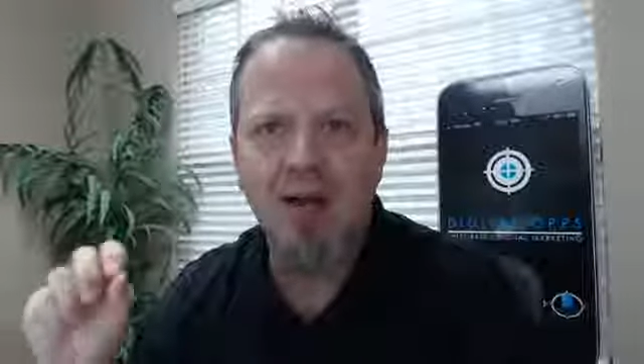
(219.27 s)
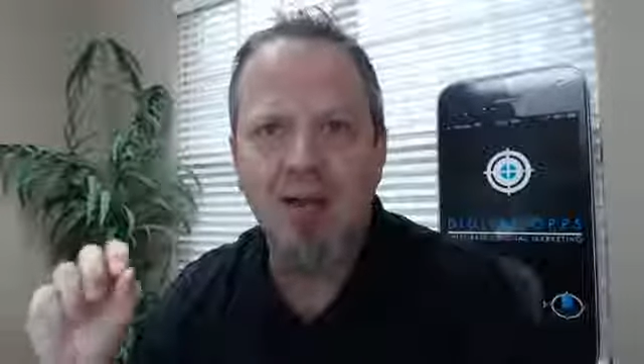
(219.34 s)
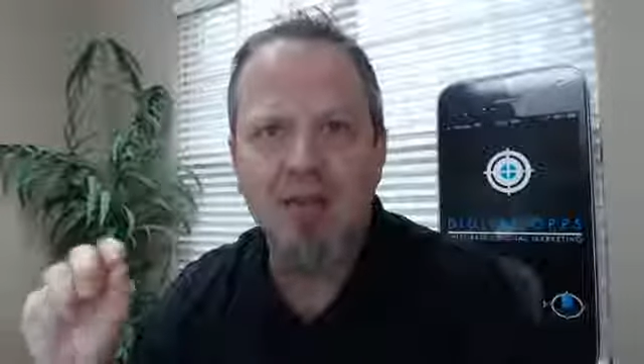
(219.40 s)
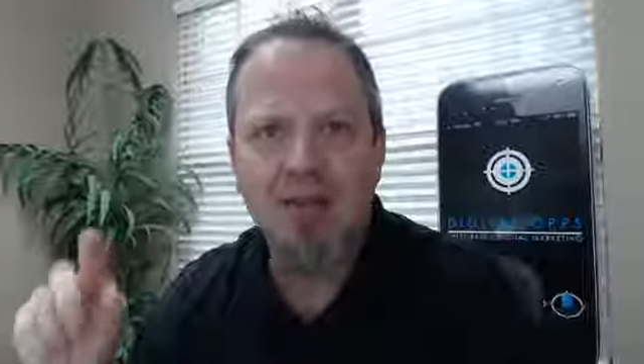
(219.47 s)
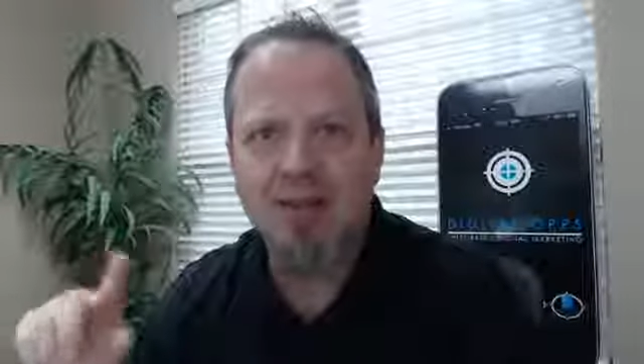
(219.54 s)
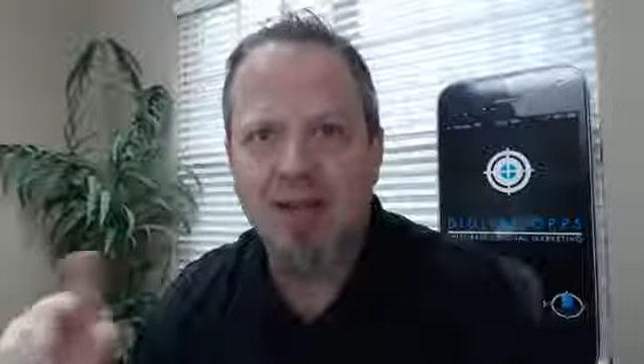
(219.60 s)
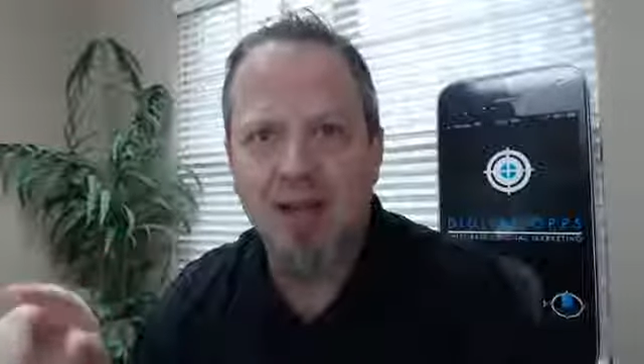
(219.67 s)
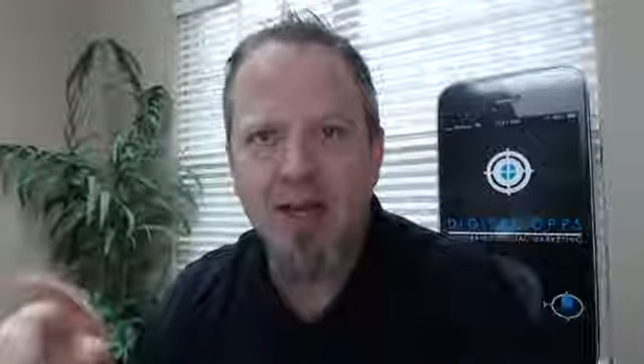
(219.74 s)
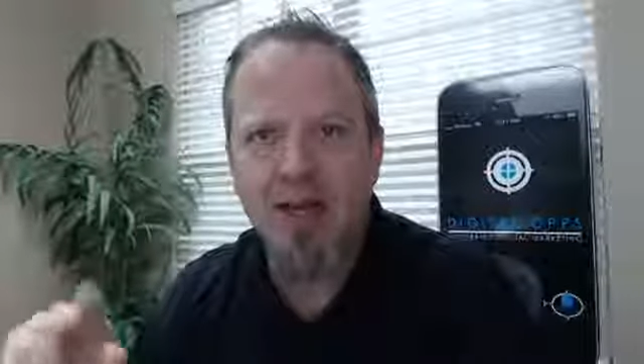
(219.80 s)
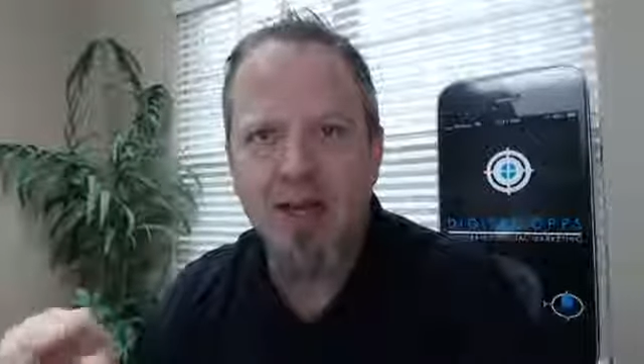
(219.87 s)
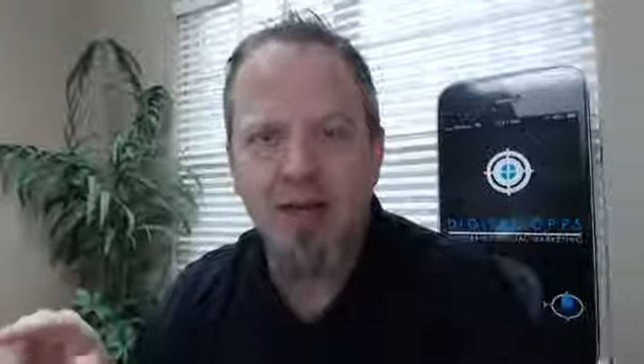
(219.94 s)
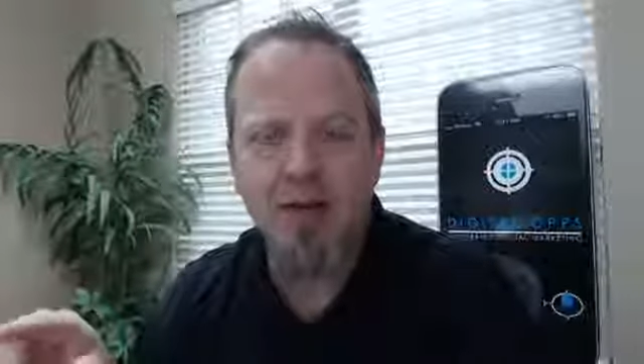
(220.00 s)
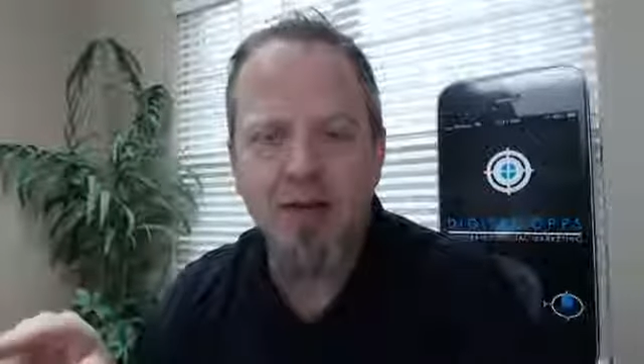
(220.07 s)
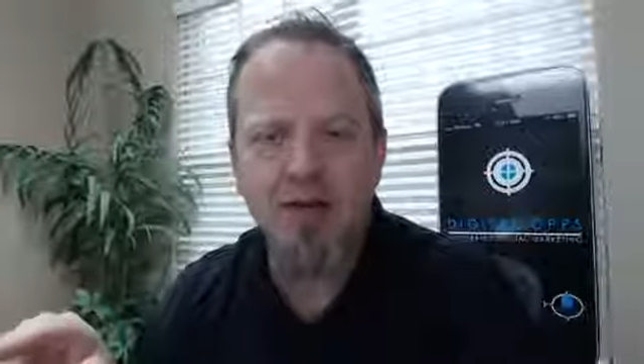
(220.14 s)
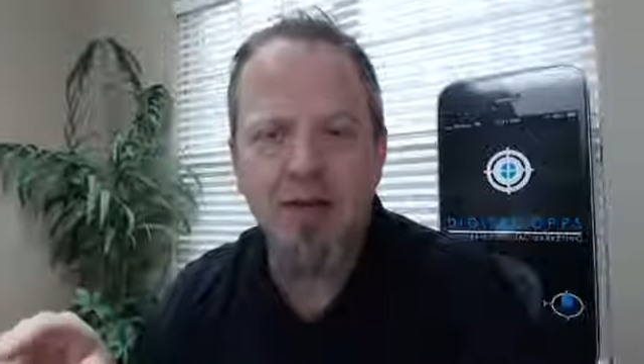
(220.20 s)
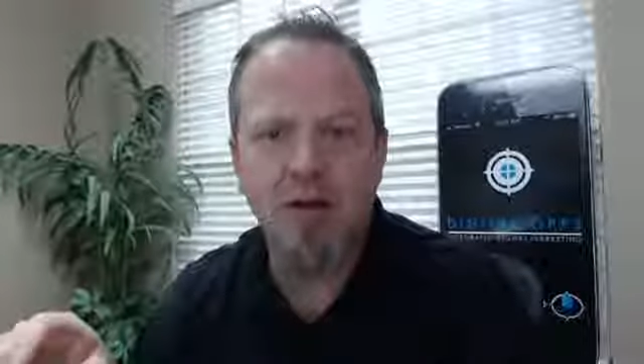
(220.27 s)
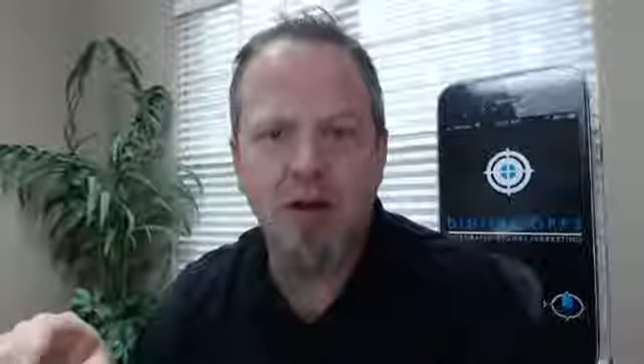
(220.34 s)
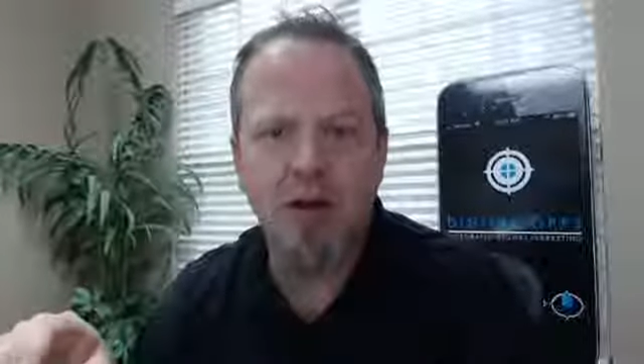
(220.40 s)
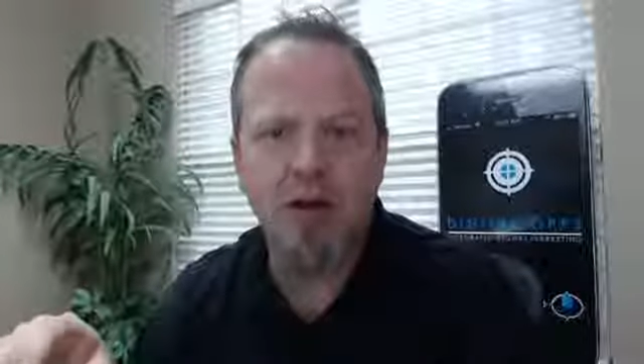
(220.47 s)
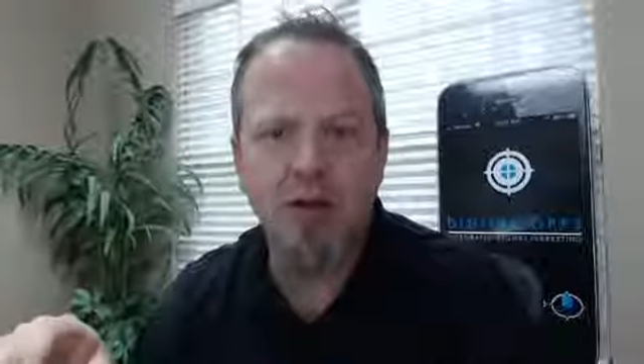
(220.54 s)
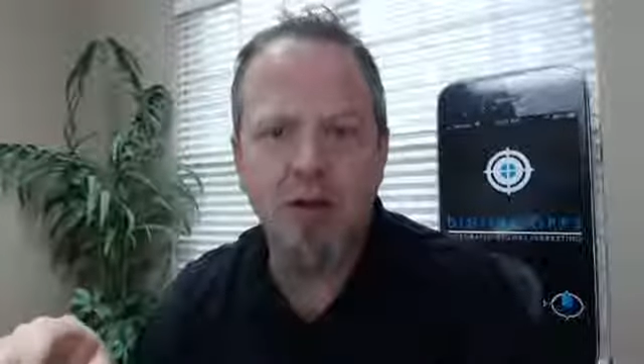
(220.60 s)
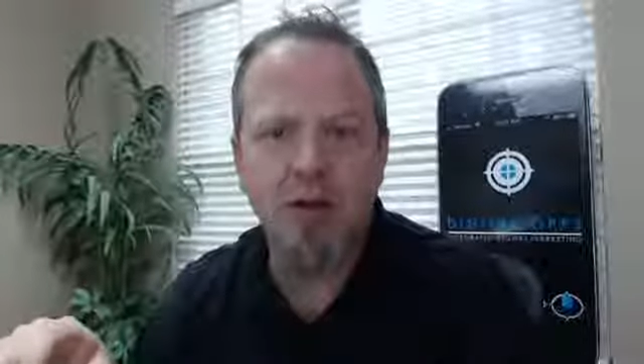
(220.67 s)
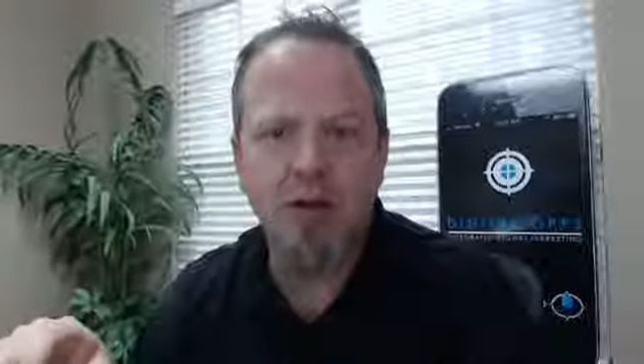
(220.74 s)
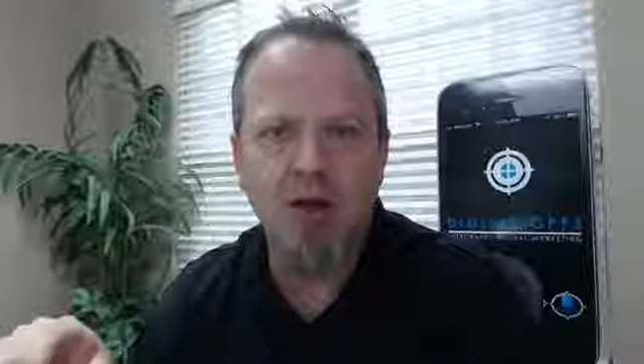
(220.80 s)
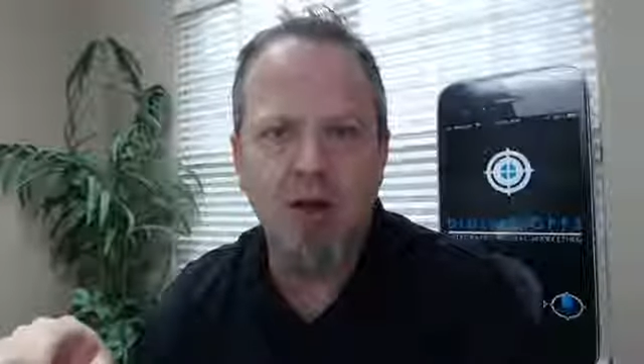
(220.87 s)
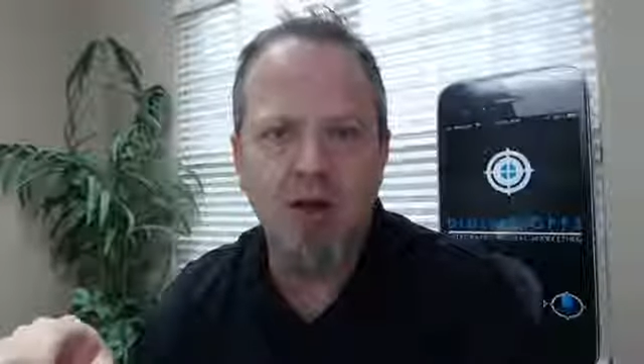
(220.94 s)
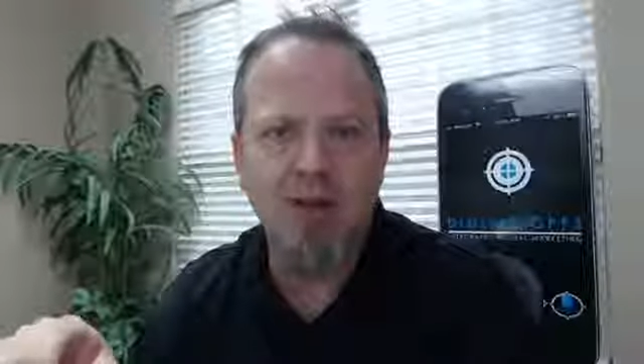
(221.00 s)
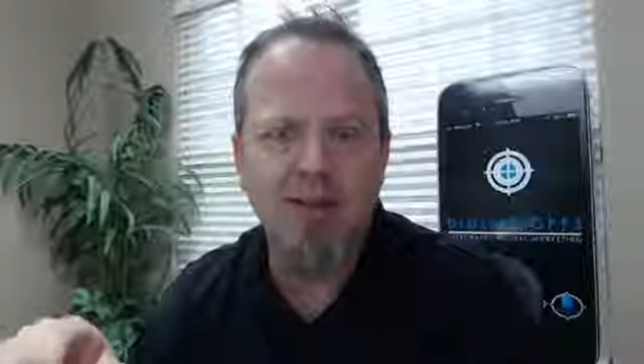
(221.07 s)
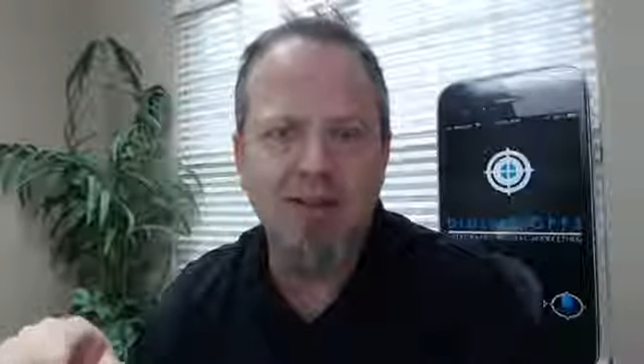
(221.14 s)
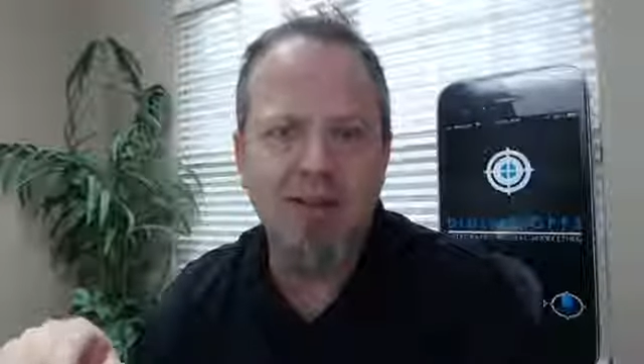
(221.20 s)
scan your
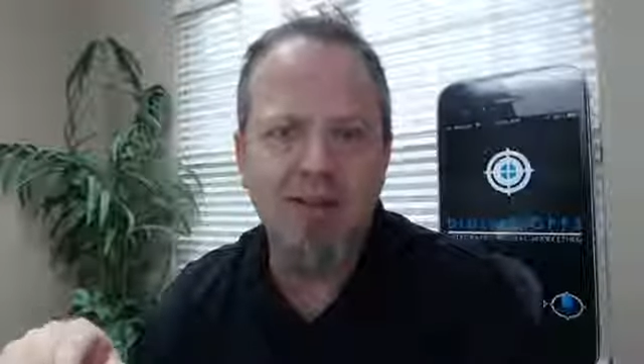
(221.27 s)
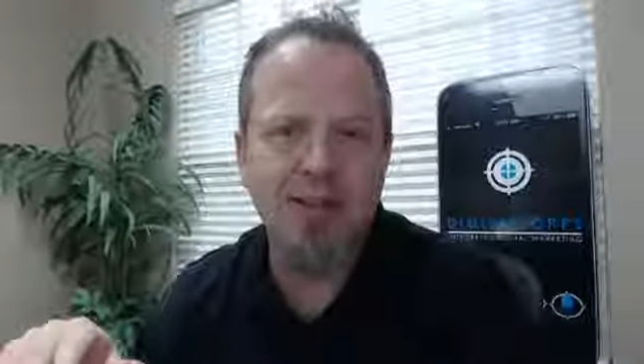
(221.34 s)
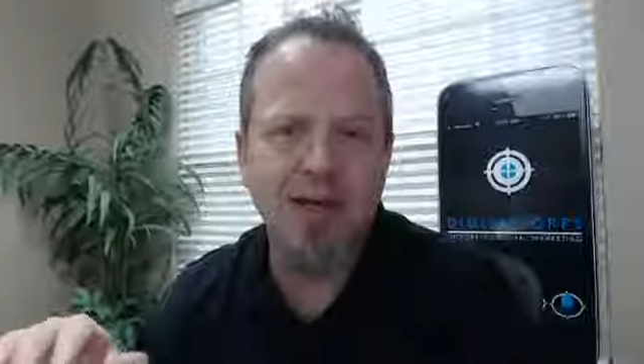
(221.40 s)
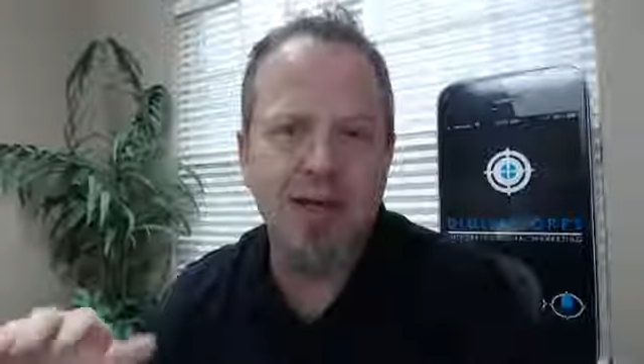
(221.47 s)
content.